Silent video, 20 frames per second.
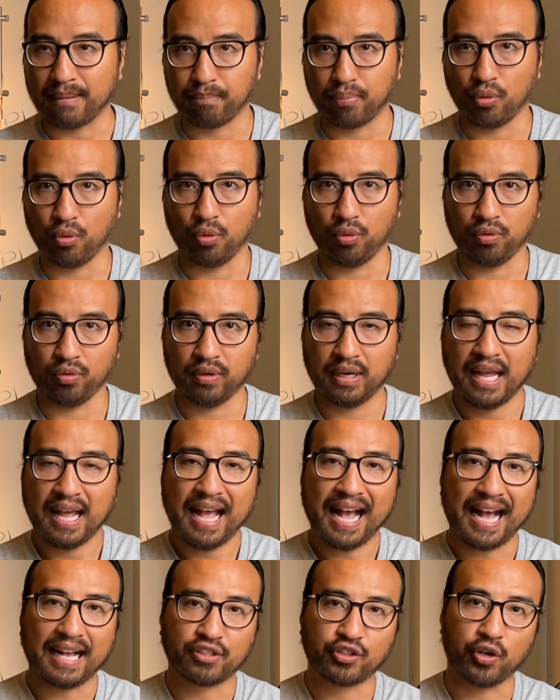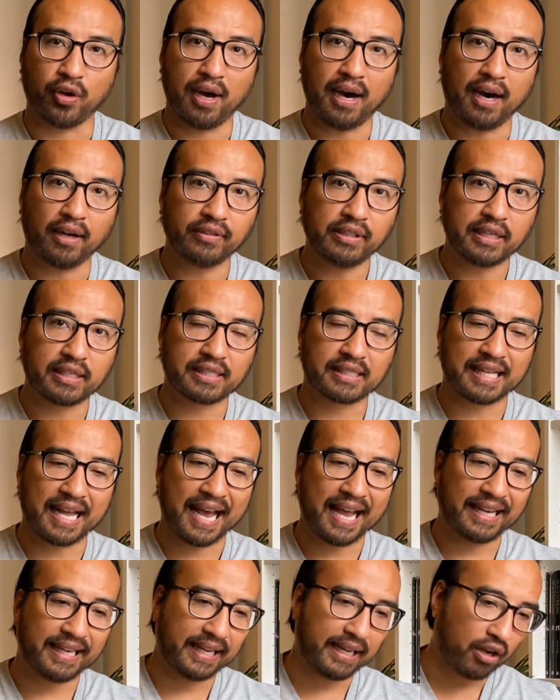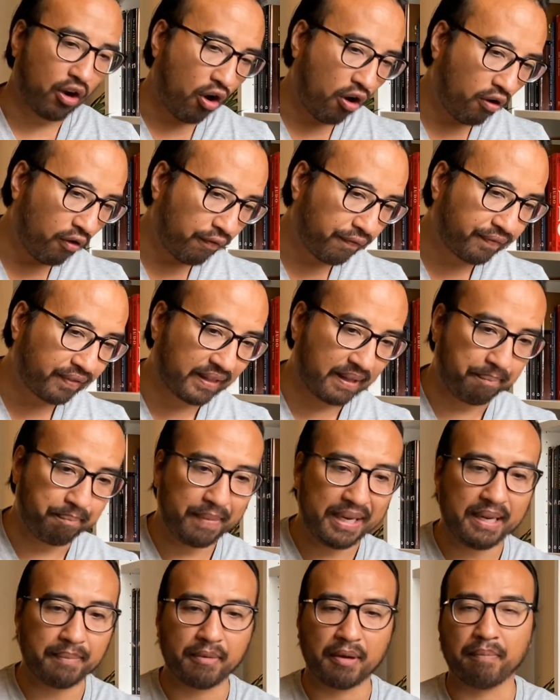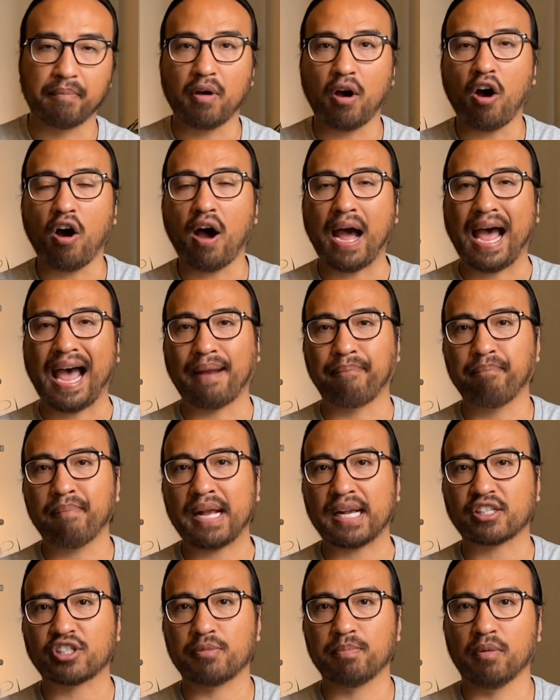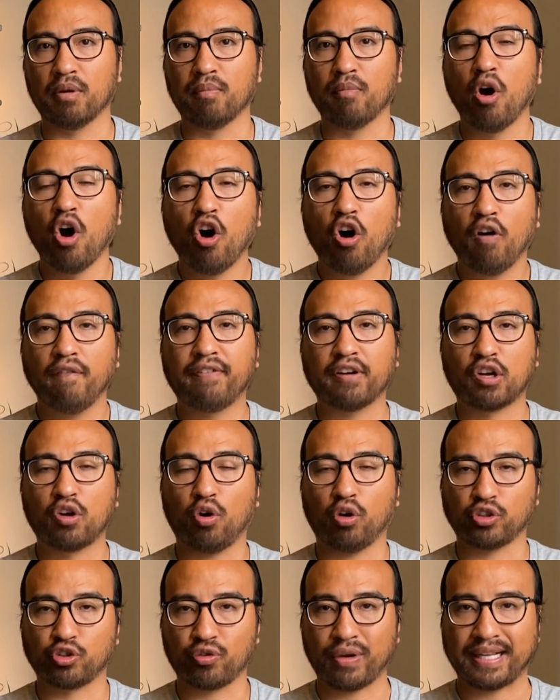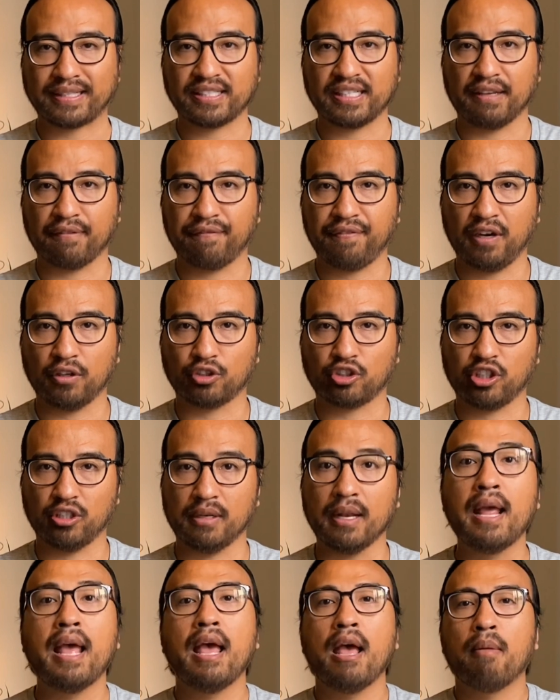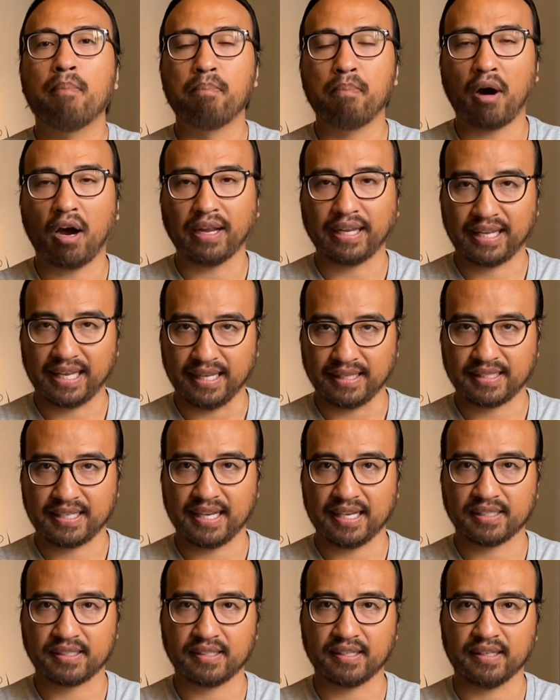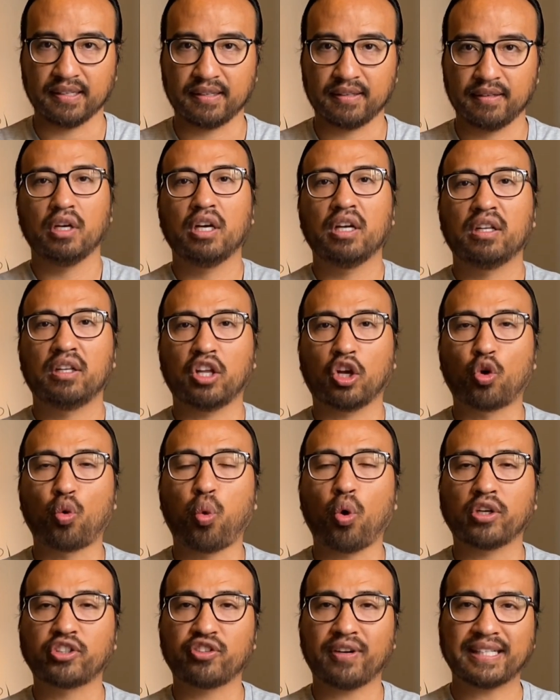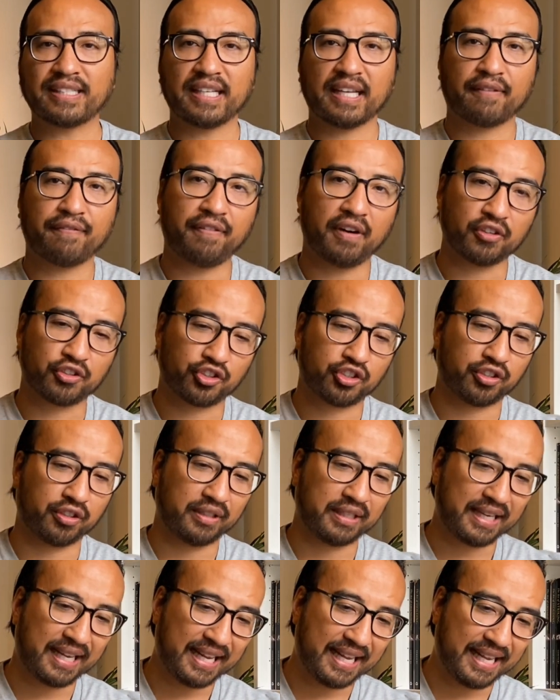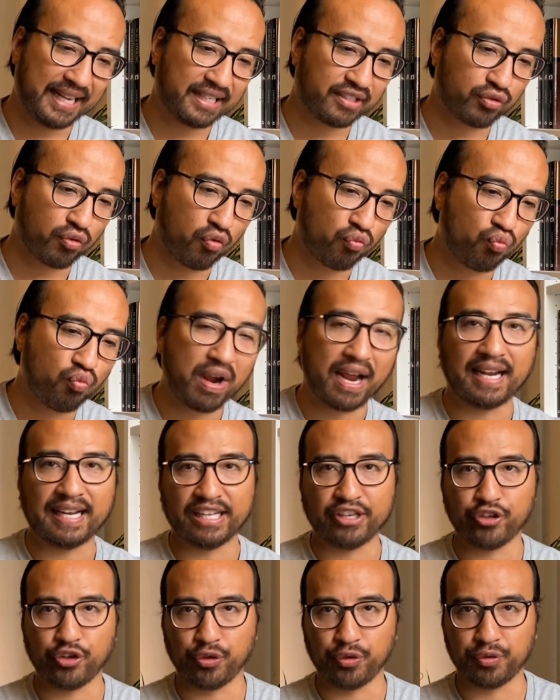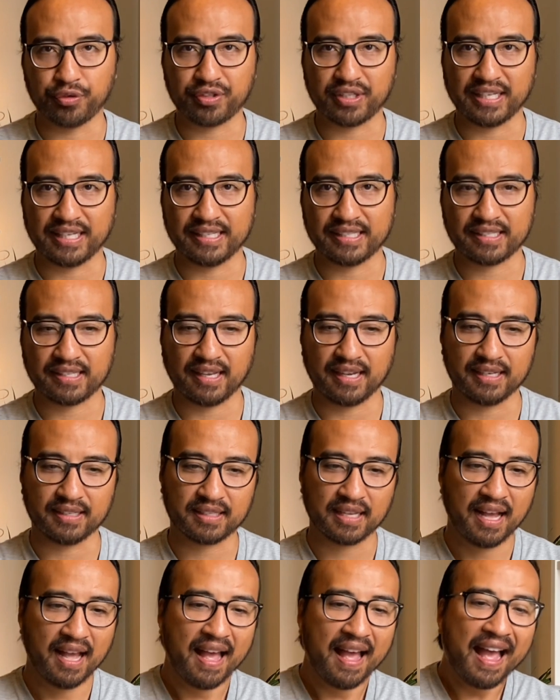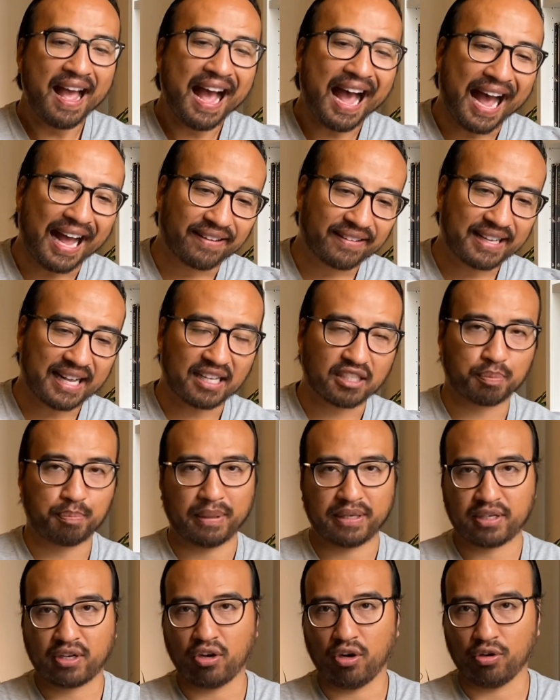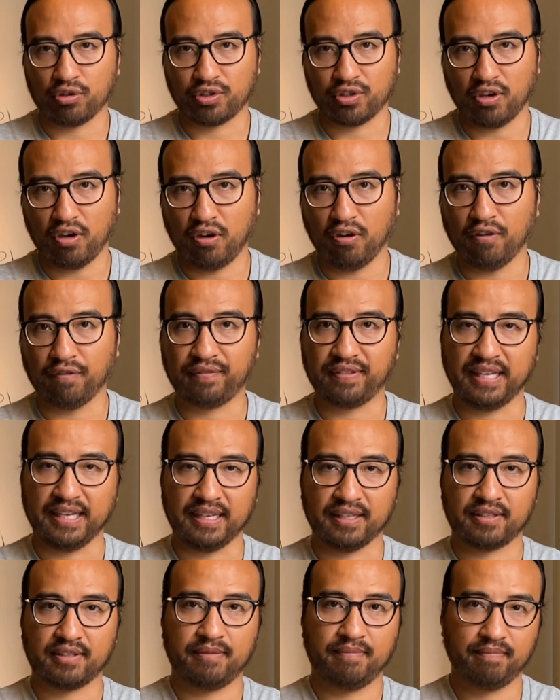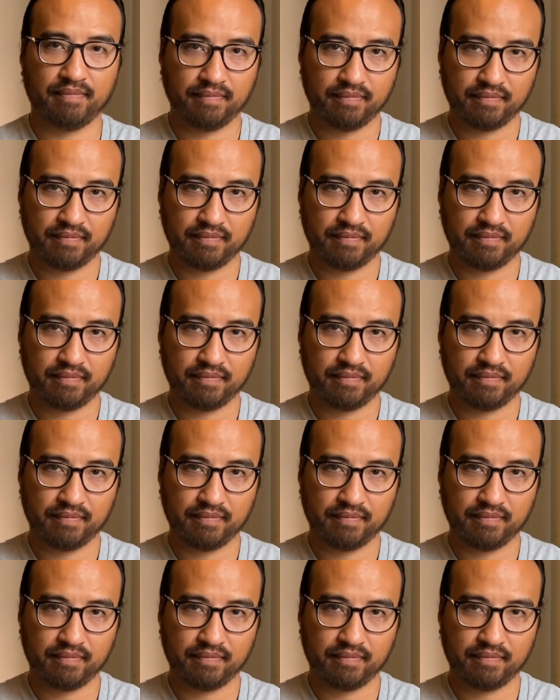important, as your understanding of the minimum and maximum of a quadratic function might get tested. The quadratic function is rarely used these days, and that's because of this.